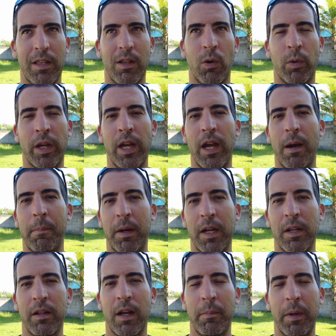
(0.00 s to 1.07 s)
okay, I
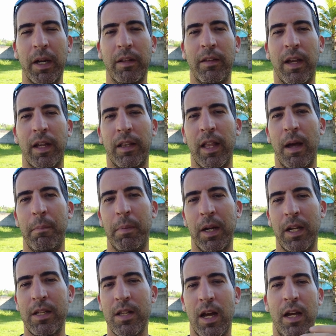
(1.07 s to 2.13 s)
might take that.
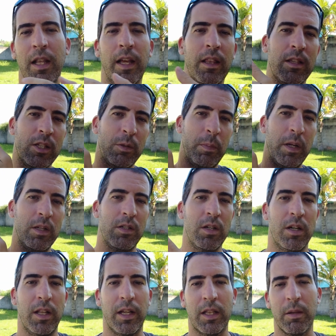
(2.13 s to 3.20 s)
But I like the space here.
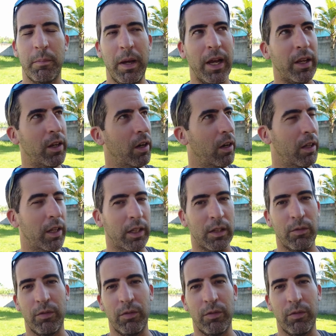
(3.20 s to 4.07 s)
I like the backyard. I like the